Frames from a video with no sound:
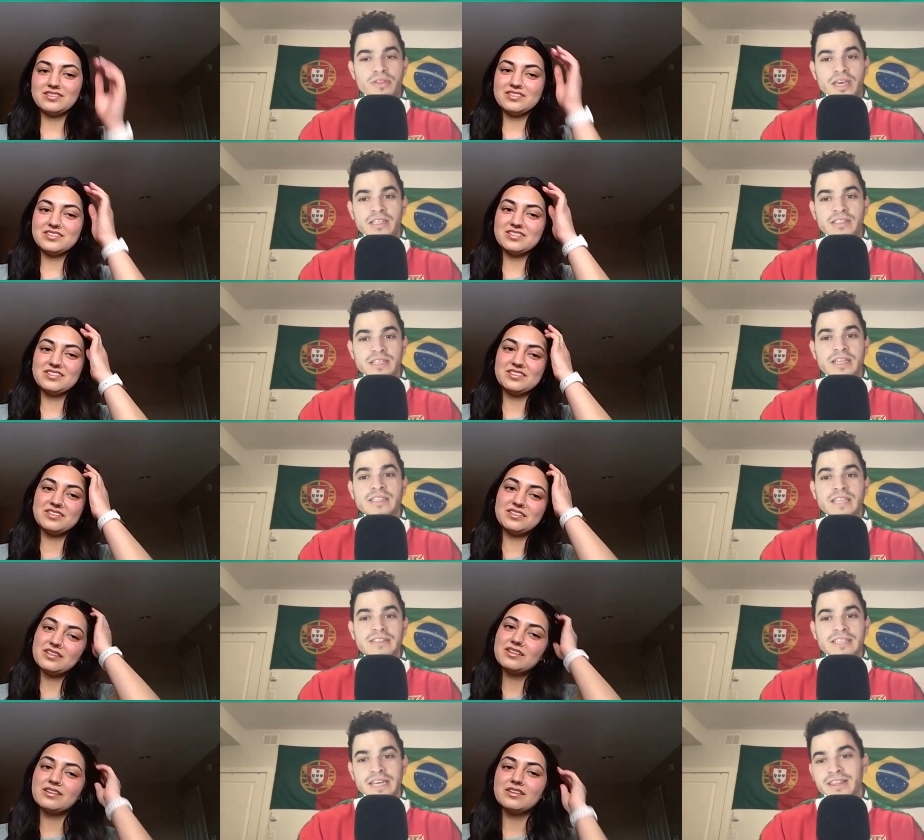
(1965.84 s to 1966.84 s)
Speaker 1: the things that it
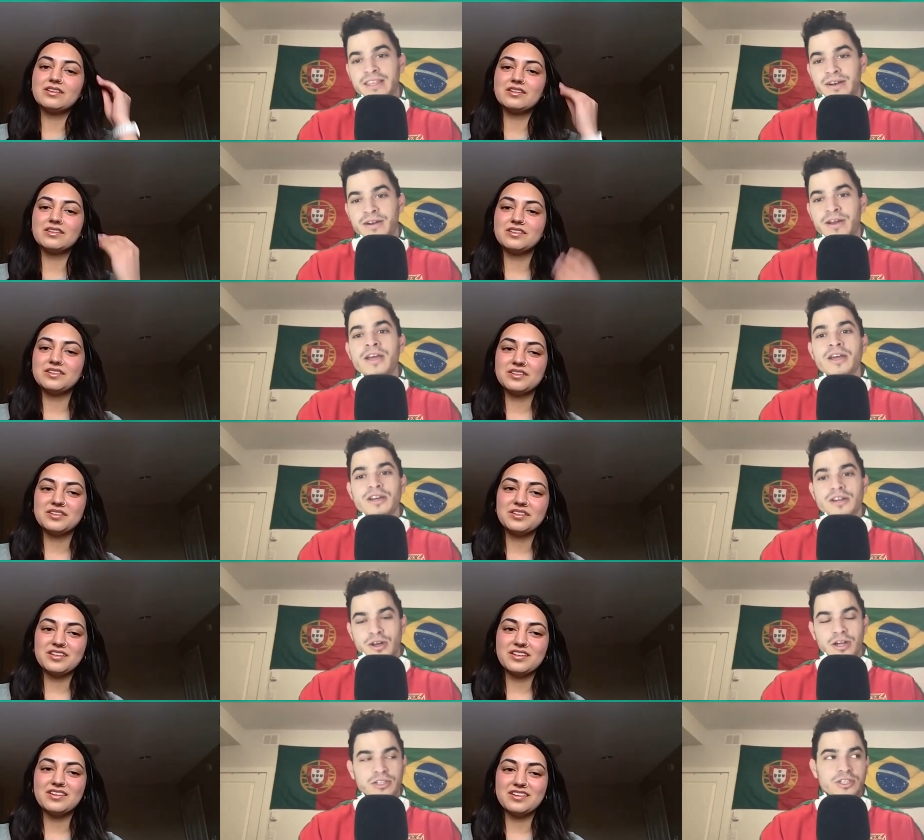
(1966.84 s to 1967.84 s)
takes to get there,
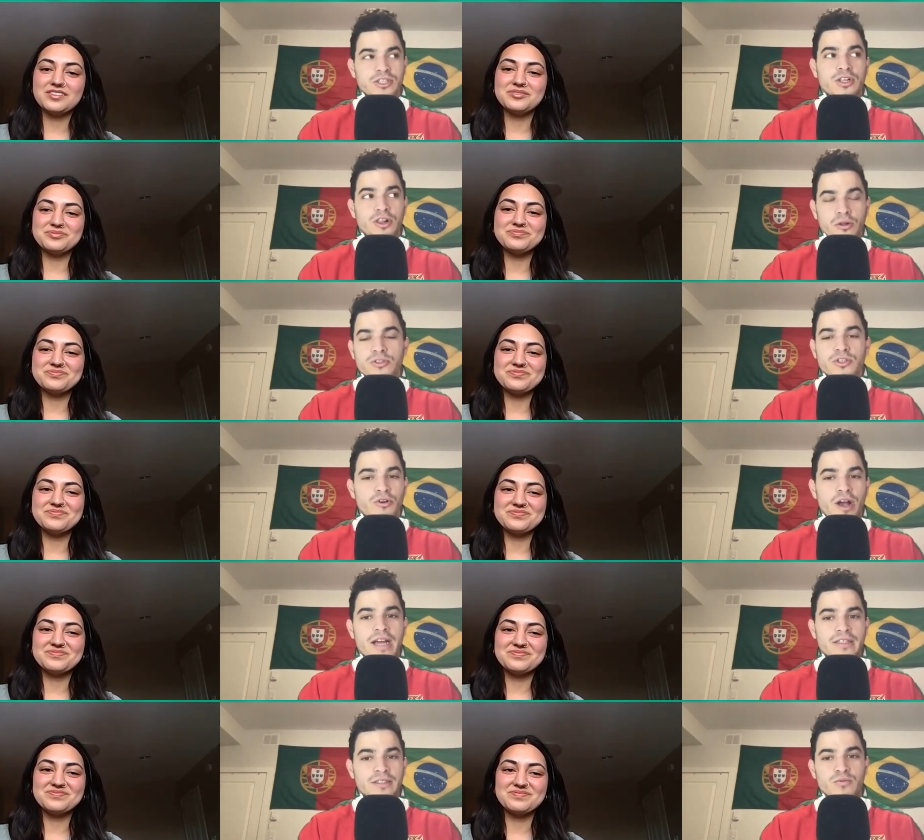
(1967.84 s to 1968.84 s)
not just closing your
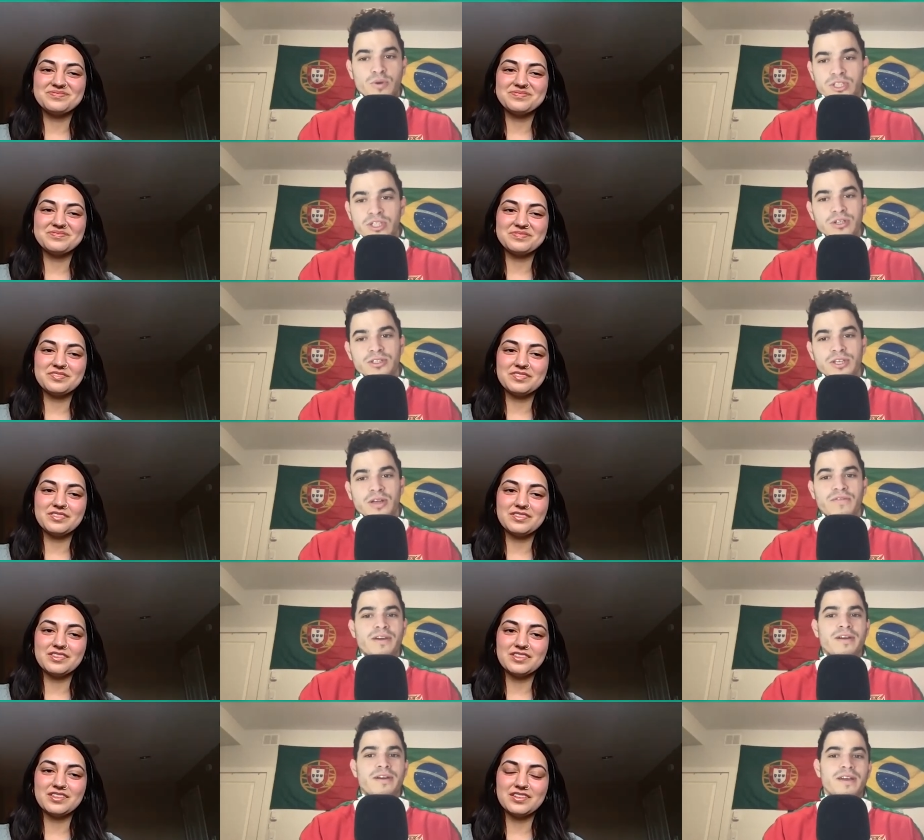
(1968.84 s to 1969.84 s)
eyes and wishing yourself
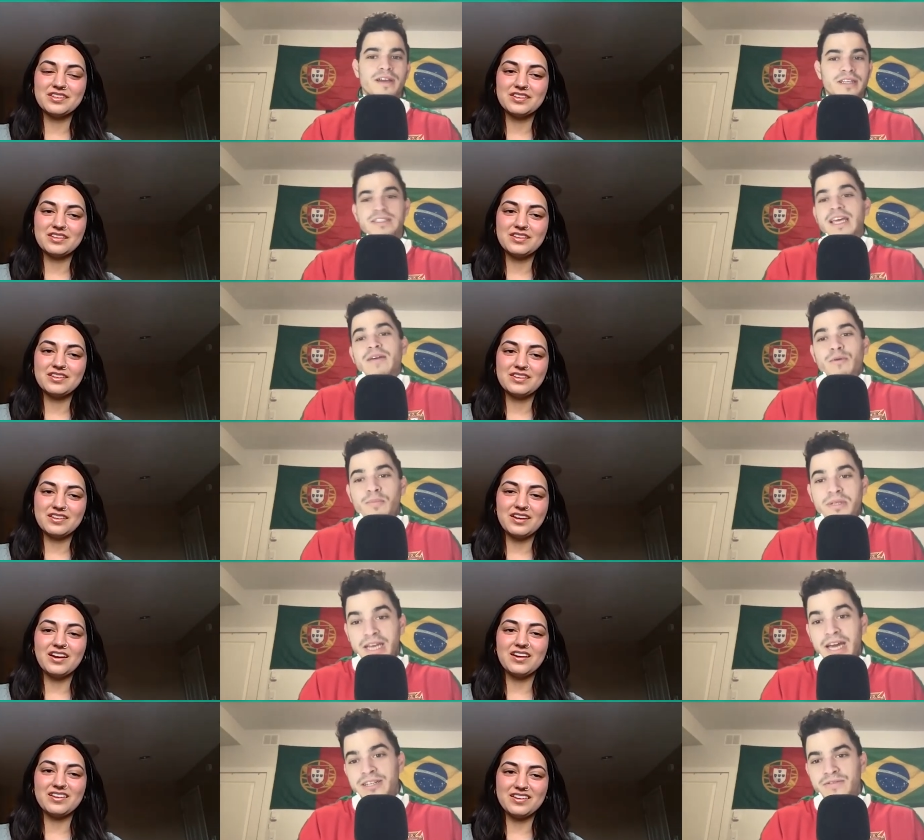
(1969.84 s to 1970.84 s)
there, because then it won't be
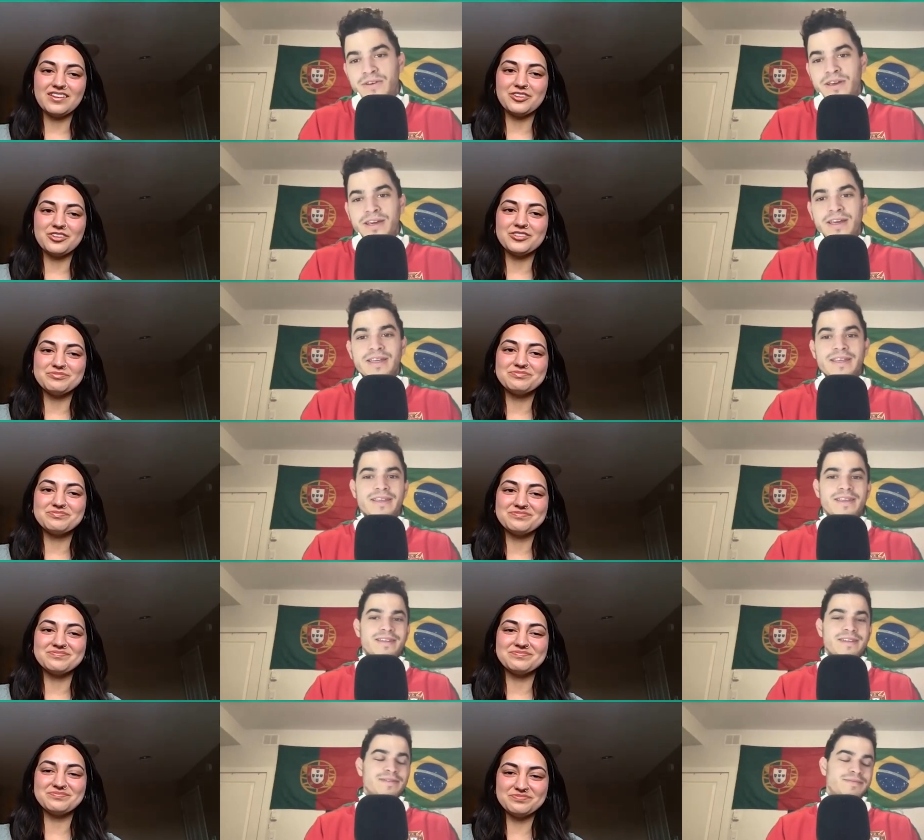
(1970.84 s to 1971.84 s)
satisfying.
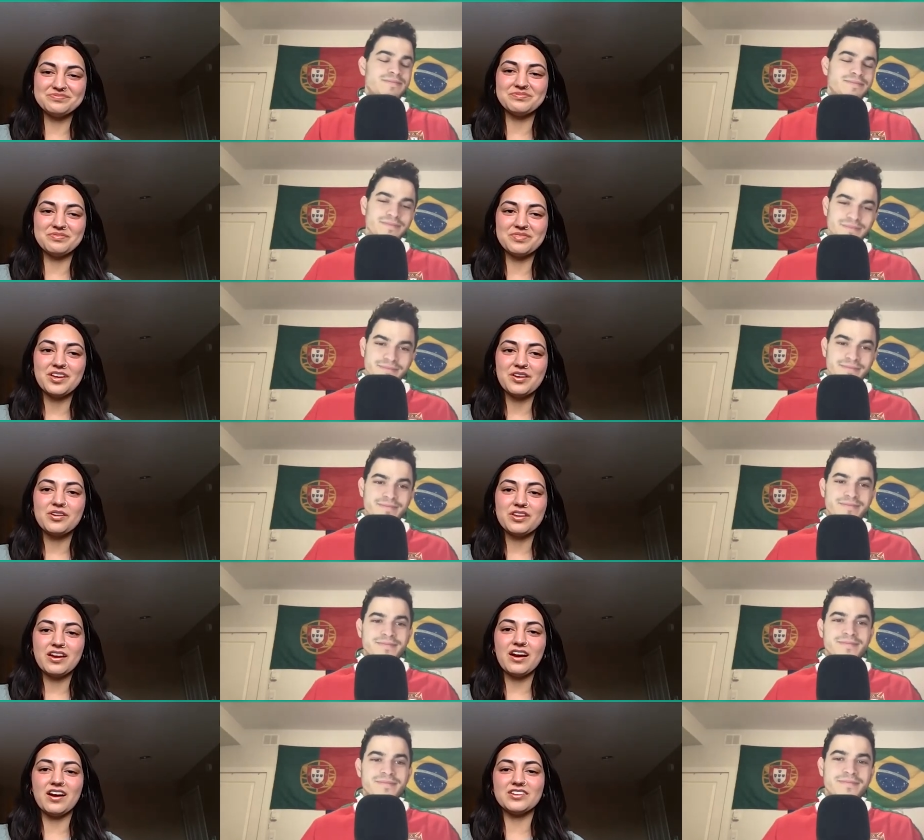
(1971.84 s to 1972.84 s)
Speaker 2: Mm-hmm.
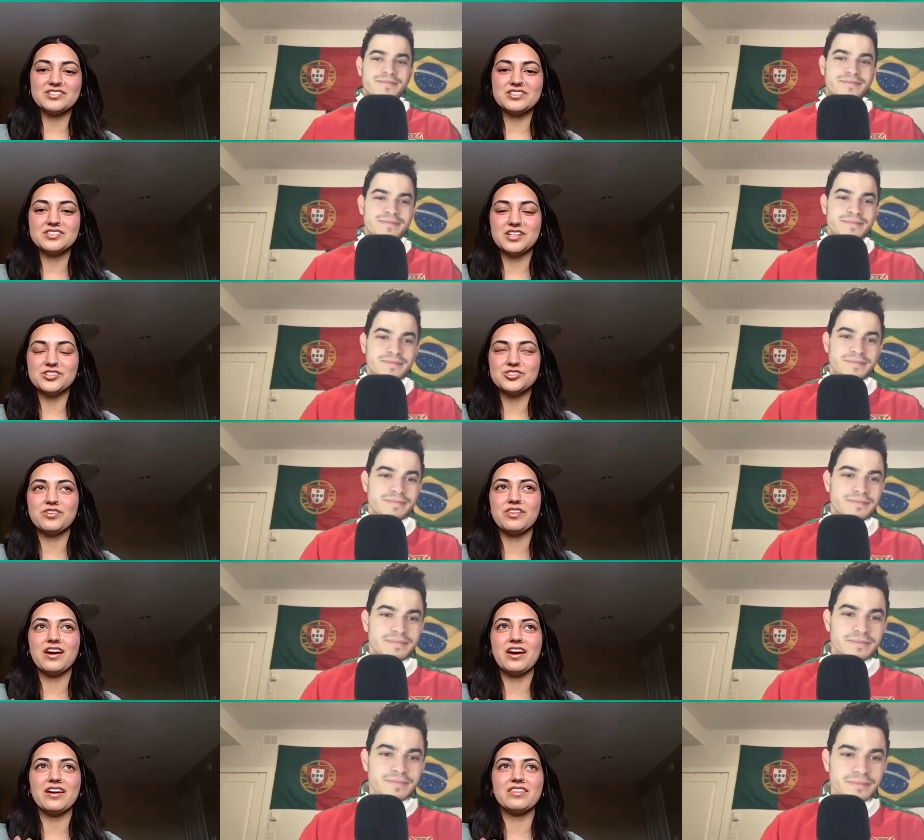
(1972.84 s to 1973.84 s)
Yeah. To touch on
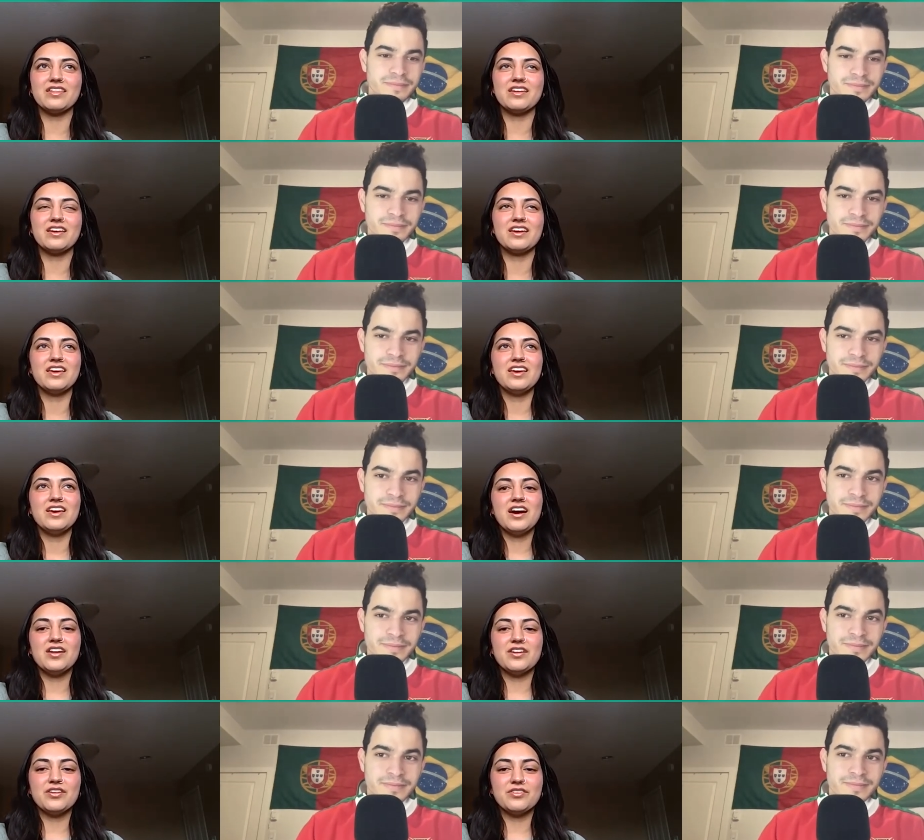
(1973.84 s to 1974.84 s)
that, I think
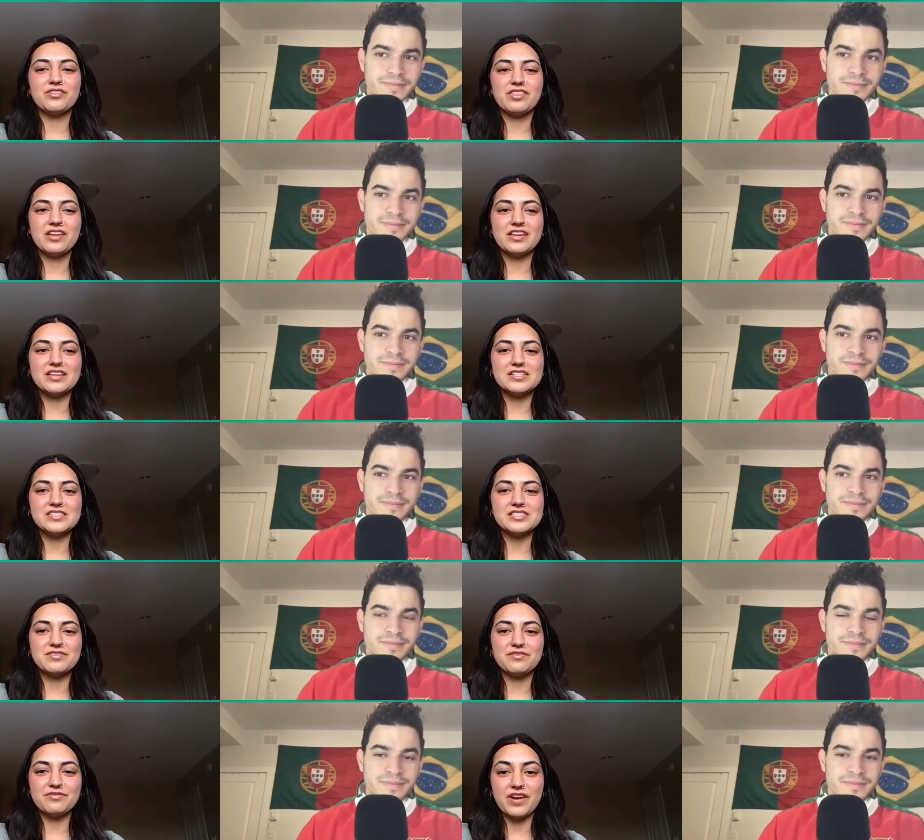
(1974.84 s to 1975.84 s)
another thing
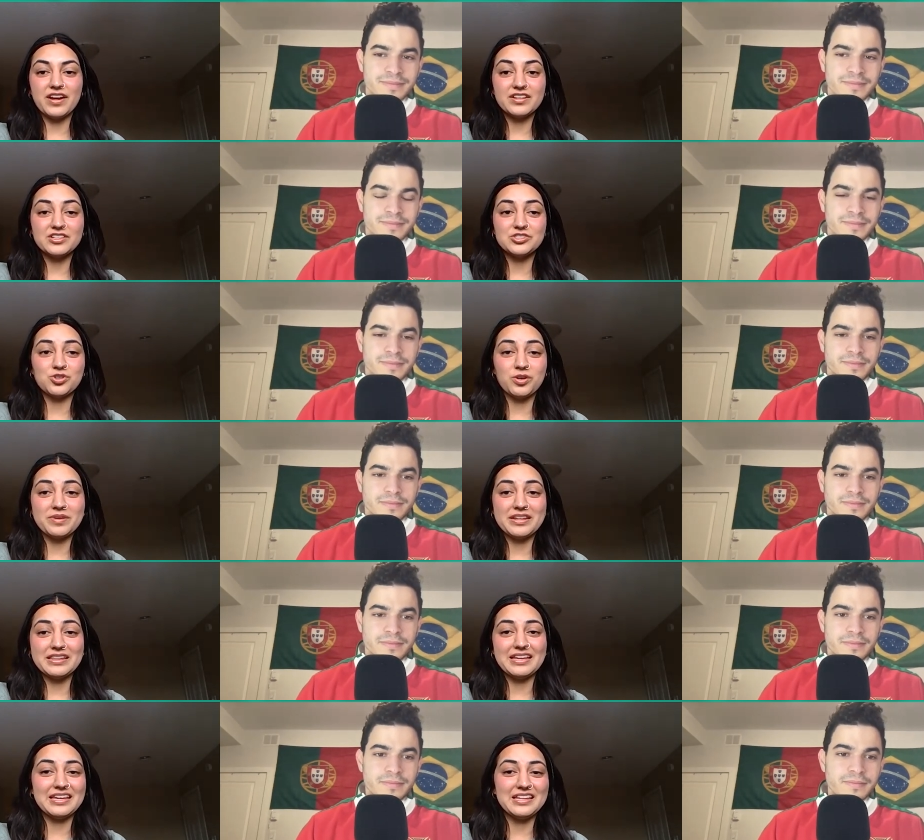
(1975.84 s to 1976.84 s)
is finding enjoyment
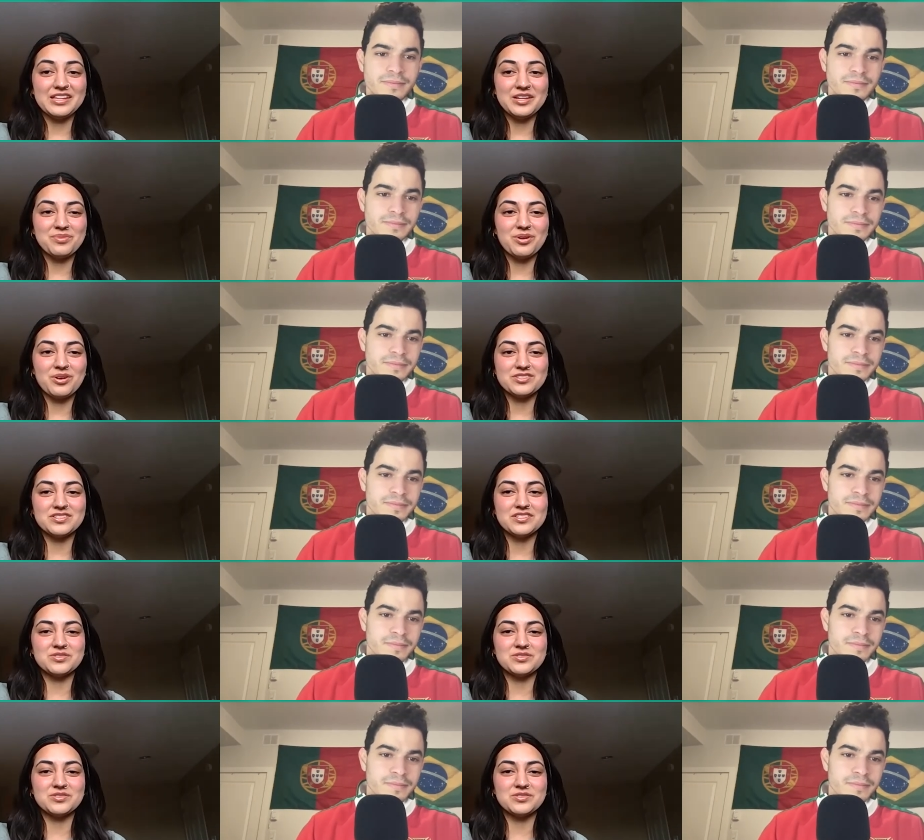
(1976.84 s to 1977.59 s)
in the healing process